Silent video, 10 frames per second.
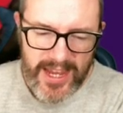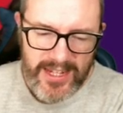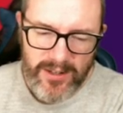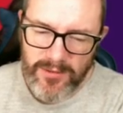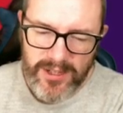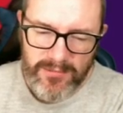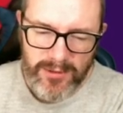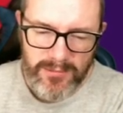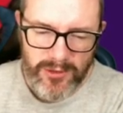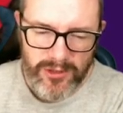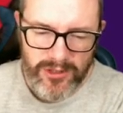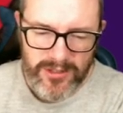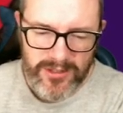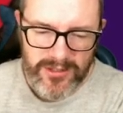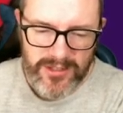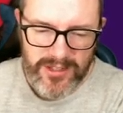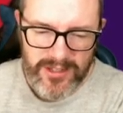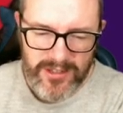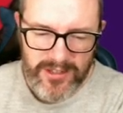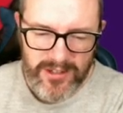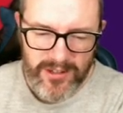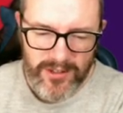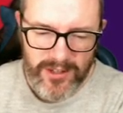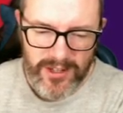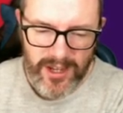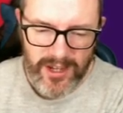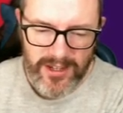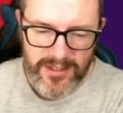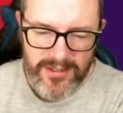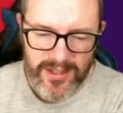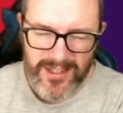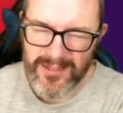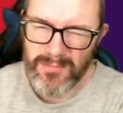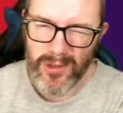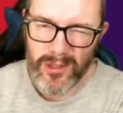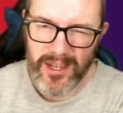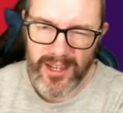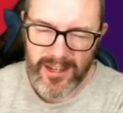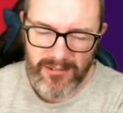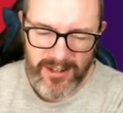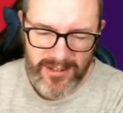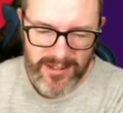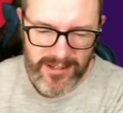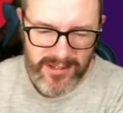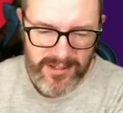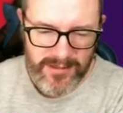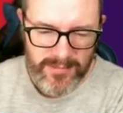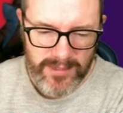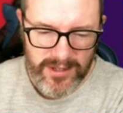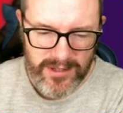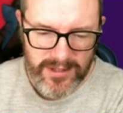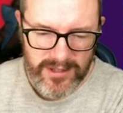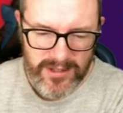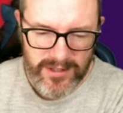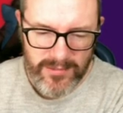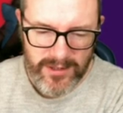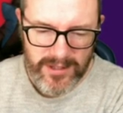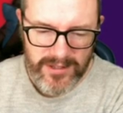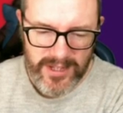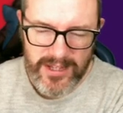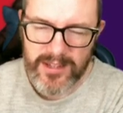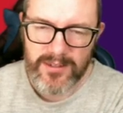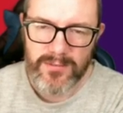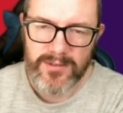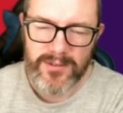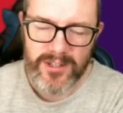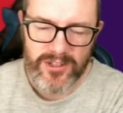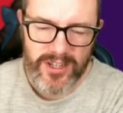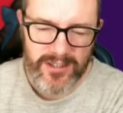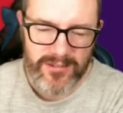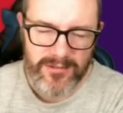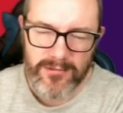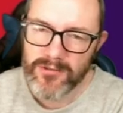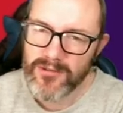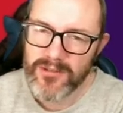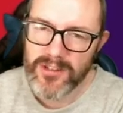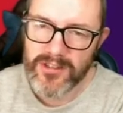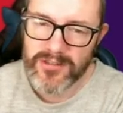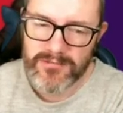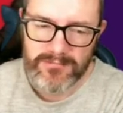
I don't think promotions uh, on the cards. That's Bulgaria's. But, you know, we've got to see. Can we finish second or third?